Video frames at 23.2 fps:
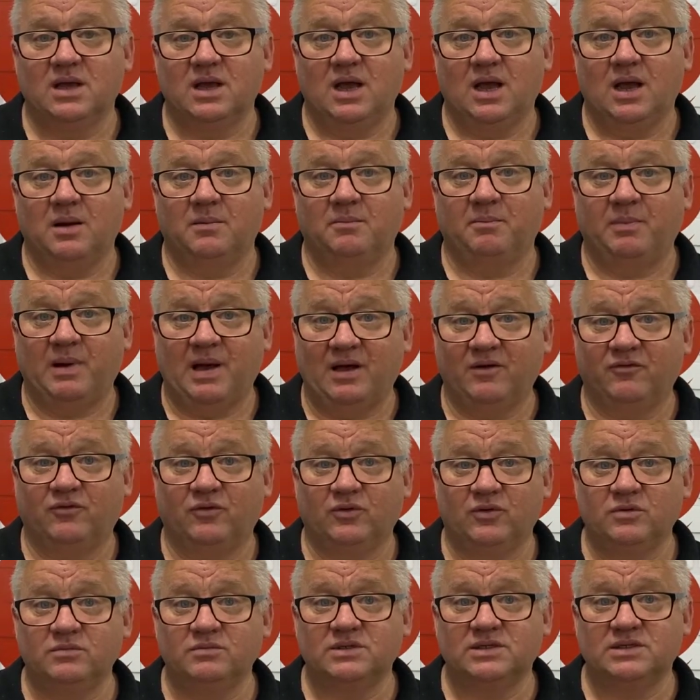
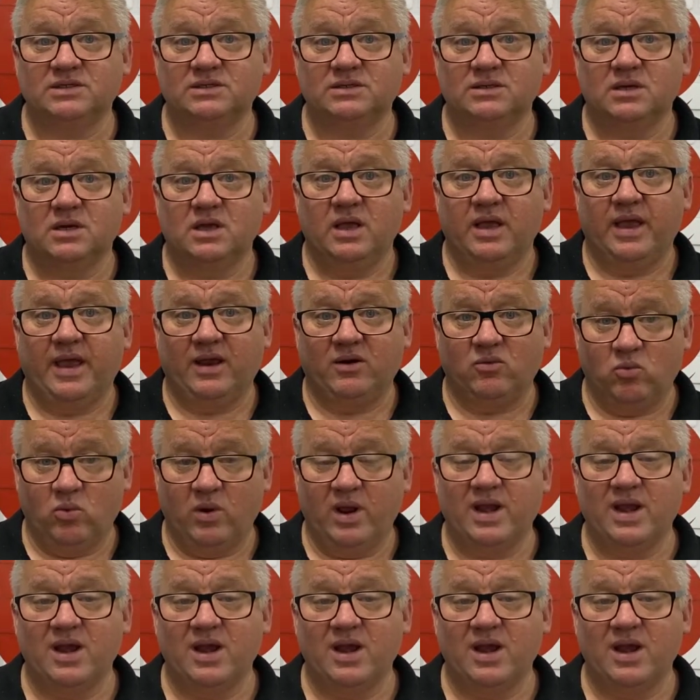bathrooms and wet